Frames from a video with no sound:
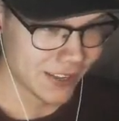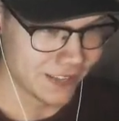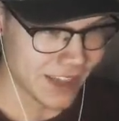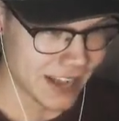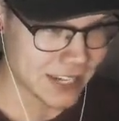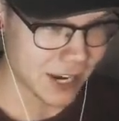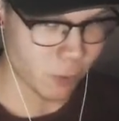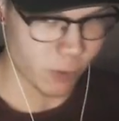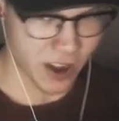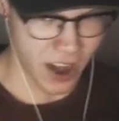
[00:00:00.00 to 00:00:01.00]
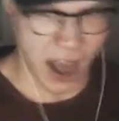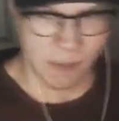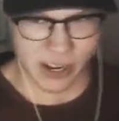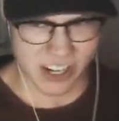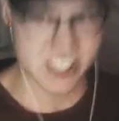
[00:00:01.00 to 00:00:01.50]
That's how you win an obby
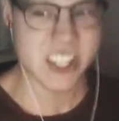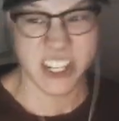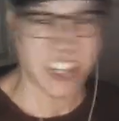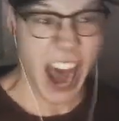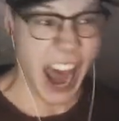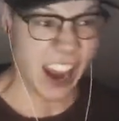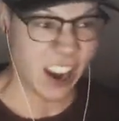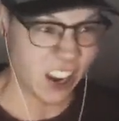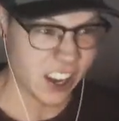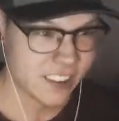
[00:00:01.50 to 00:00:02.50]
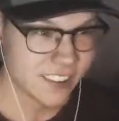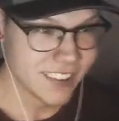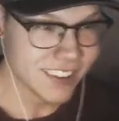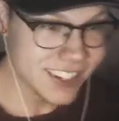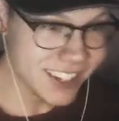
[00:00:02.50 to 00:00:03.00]
in style. Oh,
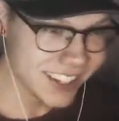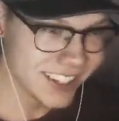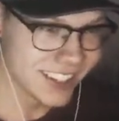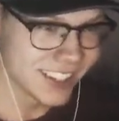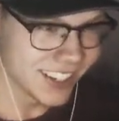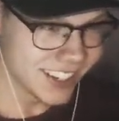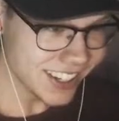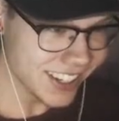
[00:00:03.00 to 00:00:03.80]
Gucci.